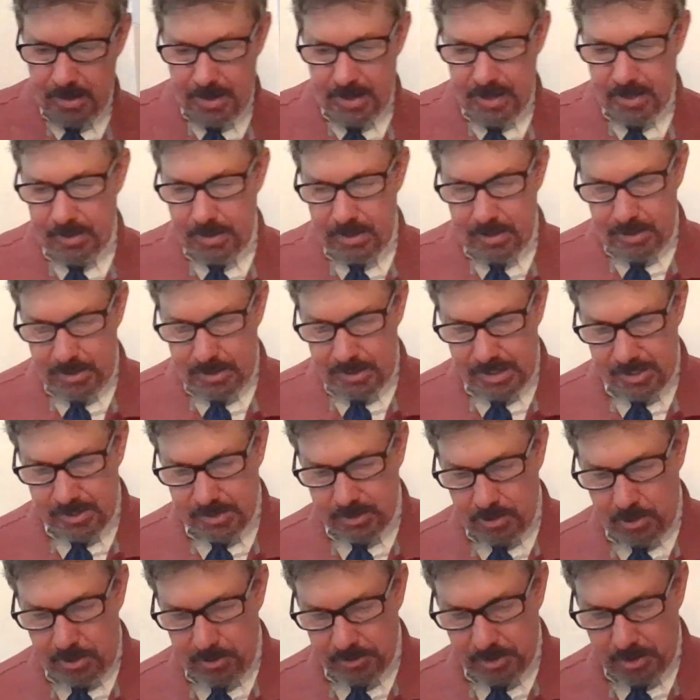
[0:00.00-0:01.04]
And he's
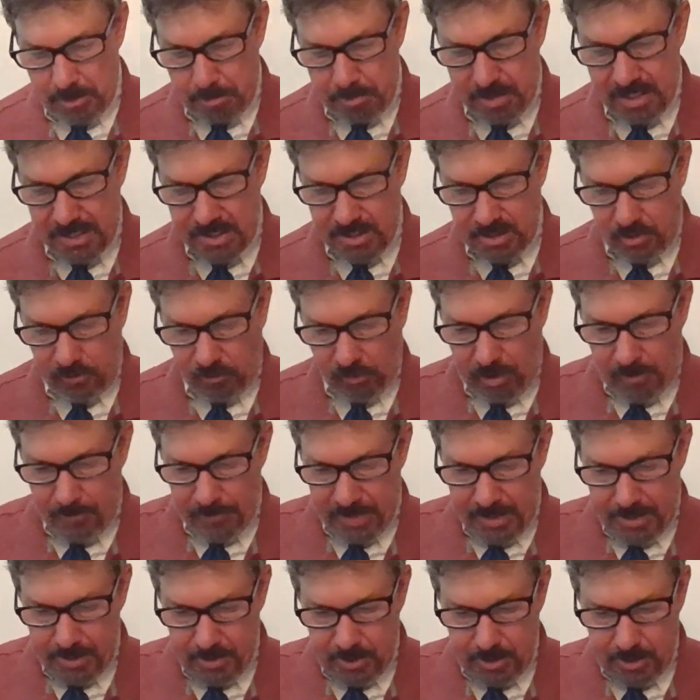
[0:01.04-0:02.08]
called the beast from
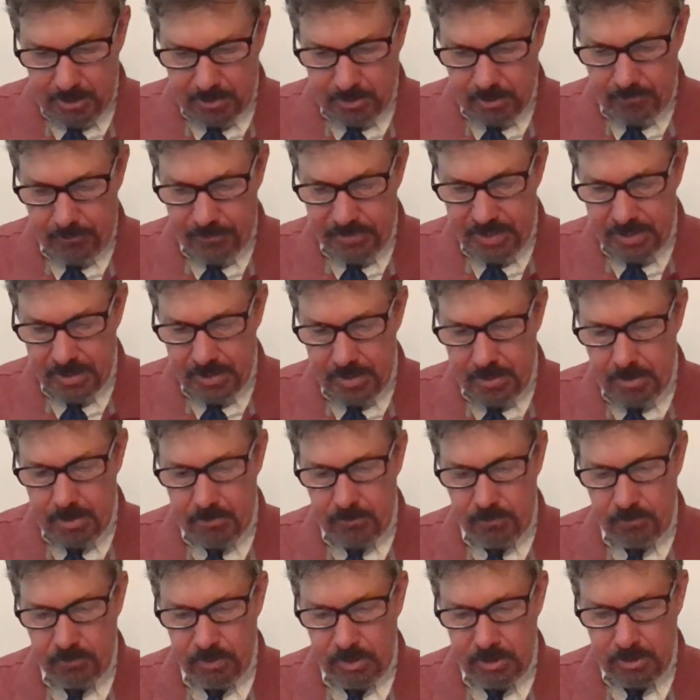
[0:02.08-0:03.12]
the earth. Then
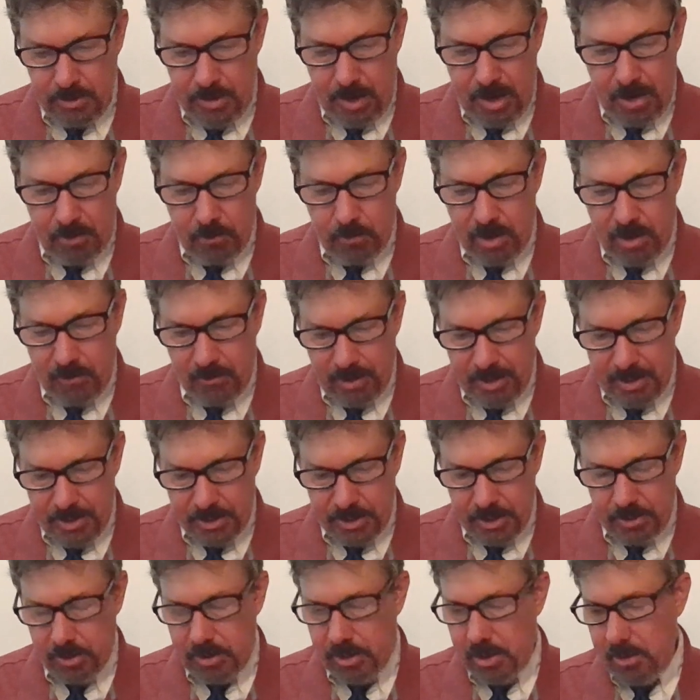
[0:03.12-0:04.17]
uh,
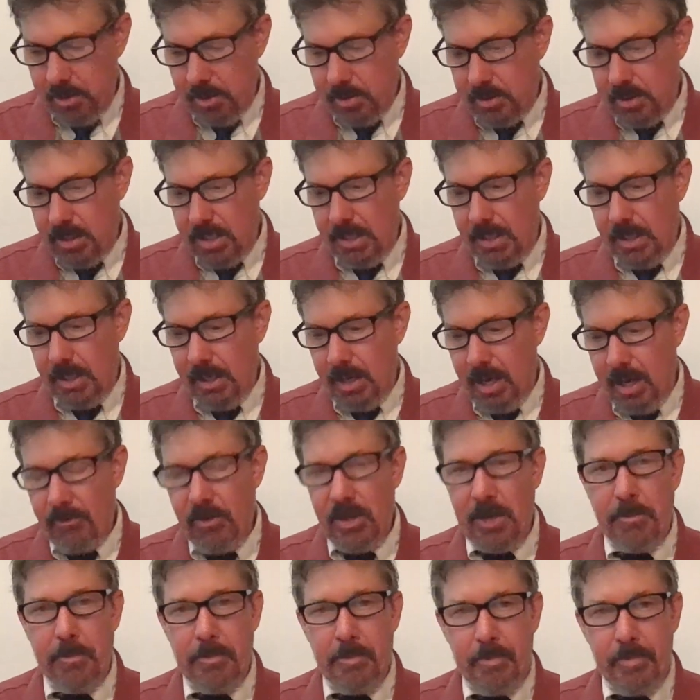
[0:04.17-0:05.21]
Revelation 13
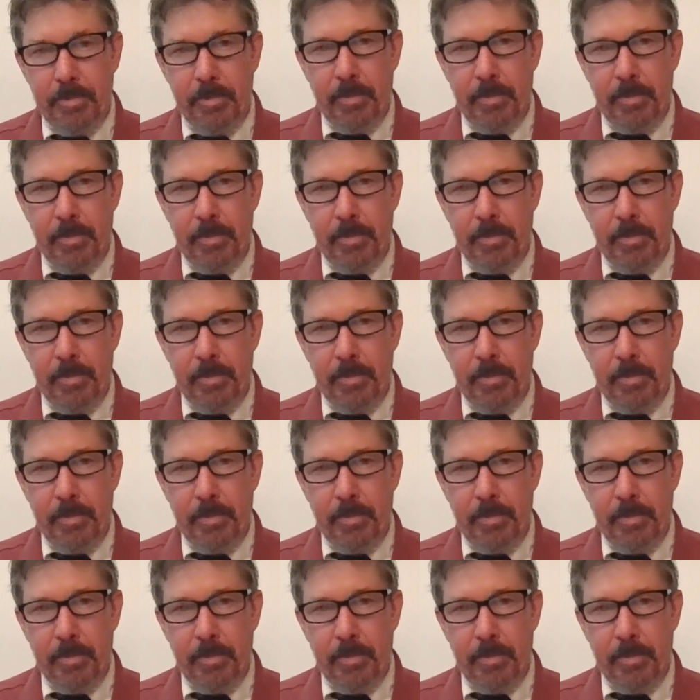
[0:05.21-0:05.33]
11.